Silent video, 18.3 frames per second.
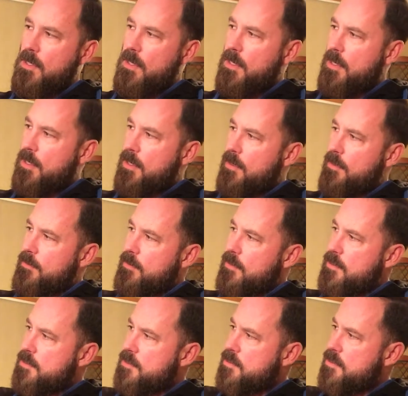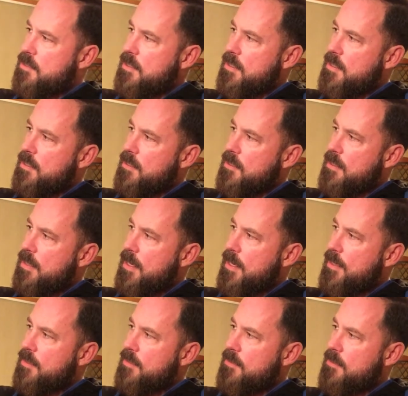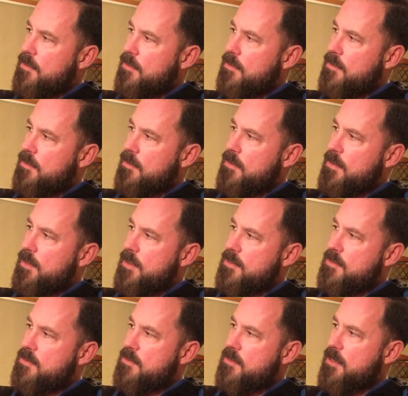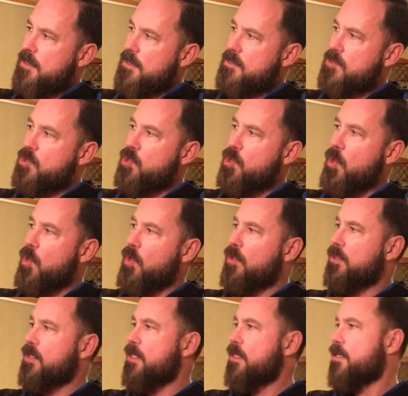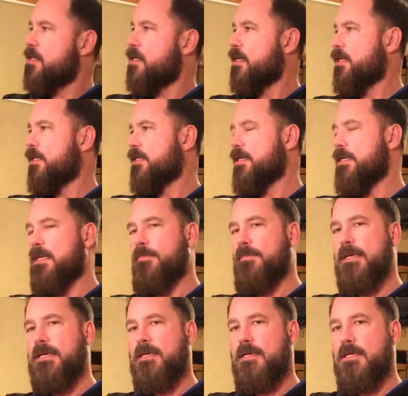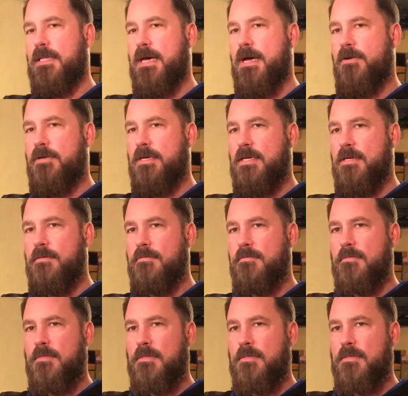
You can see that it's golden and a little bit cloudy.